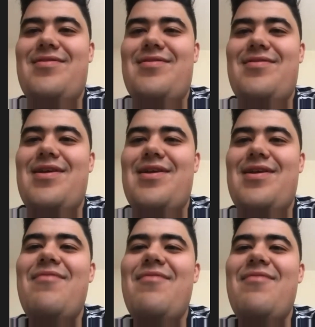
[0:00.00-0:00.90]

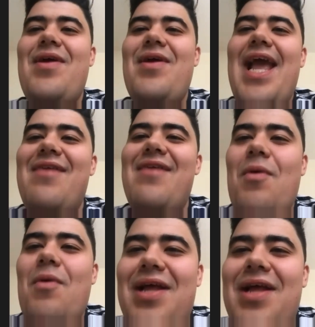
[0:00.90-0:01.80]
even when we
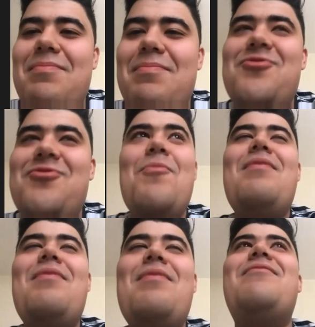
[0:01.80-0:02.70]
had the most
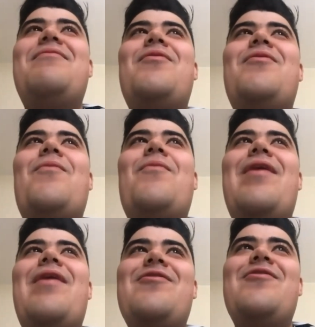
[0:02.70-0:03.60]
unbelievable away
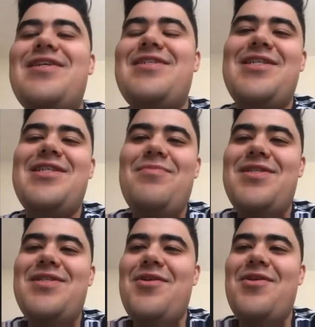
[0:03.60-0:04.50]
record last season, we still
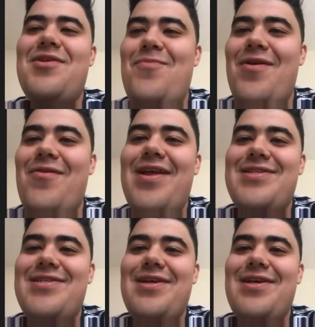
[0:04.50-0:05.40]
didn't win
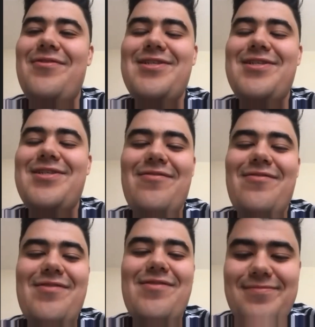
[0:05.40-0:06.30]
on the South
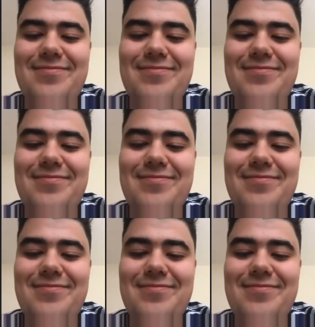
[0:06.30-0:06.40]
Coast.